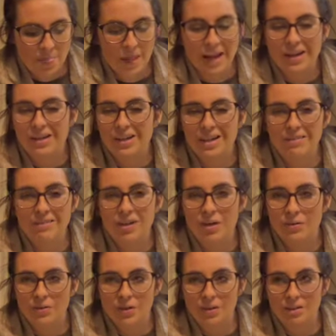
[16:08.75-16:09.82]
I couldn't even
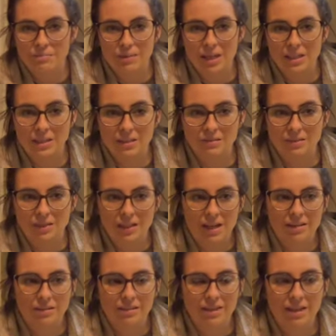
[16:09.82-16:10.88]
go near the basil
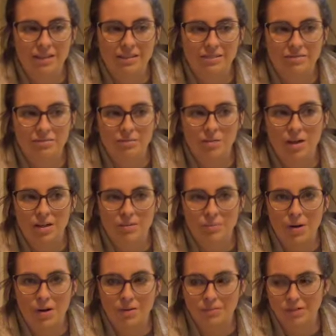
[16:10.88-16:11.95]
without like wanting to
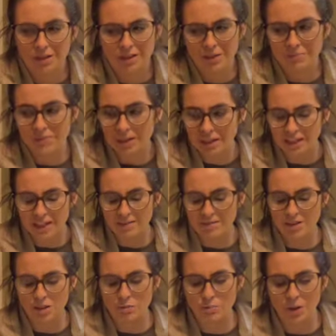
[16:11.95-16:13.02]
barf or something. Like it
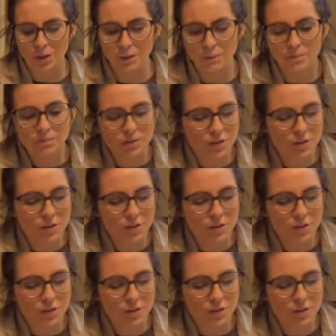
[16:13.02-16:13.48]
was just weird.